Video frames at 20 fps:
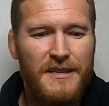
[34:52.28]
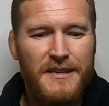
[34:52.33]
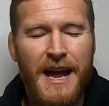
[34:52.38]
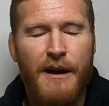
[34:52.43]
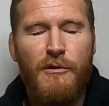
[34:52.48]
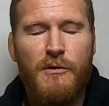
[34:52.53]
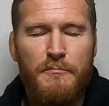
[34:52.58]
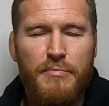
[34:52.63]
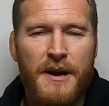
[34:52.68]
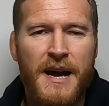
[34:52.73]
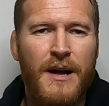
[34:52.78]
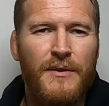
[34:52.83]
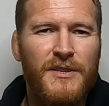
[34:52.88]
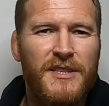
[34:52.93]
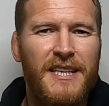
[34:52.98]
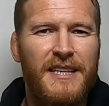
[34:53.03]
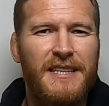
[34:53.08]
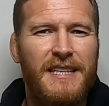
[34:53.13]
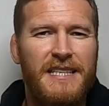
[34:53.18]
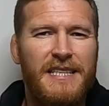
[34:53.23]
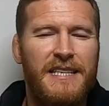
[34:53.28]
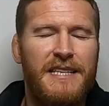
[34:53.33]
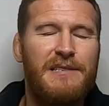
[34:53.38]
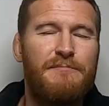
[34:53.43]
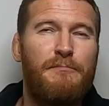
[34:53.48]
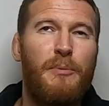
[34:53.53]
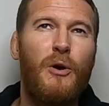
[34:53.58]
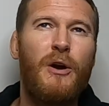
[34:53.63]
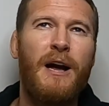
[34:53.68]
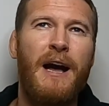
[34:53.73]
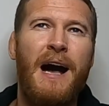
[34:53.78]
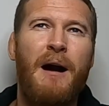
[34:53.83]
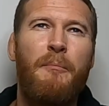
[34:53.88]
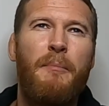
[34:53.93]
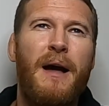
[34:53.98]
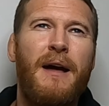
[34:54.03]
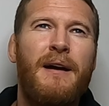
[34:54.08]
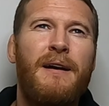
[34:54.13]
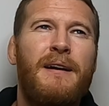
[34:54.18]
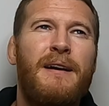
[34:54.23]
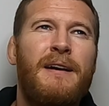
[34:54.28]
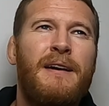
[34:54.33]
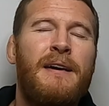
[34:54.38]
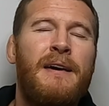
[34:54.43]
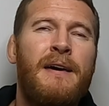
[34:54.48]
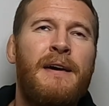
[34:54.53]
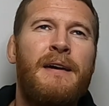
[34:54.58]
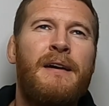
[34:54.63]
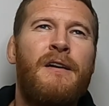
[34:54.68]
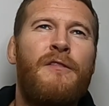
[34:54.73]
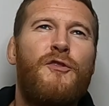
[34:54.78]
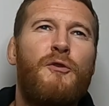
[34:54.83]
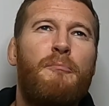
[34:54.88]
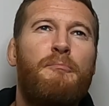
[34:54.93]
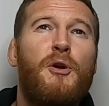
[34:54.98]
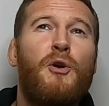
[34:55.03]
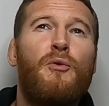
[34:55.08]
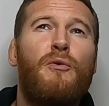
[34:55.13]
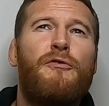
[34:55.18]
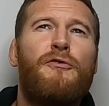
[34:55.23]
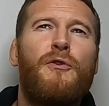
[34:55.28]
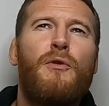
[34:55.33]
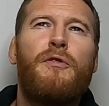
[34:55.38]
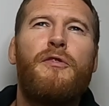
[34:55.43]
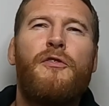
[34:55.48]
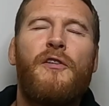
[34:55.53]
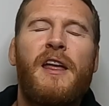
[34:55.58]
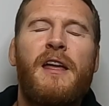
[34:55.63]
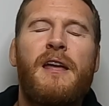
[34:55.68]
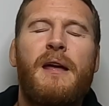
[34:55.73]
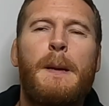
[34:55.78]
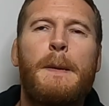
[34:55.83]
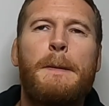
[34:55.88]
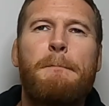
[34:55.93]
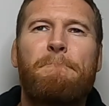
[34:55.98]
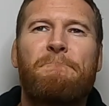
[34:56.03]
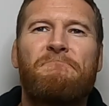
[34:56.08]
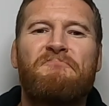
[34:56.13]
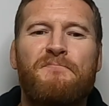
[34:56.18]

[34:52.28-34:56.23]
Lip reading: Darren Brown said this in his book, Happy. The beautiful thing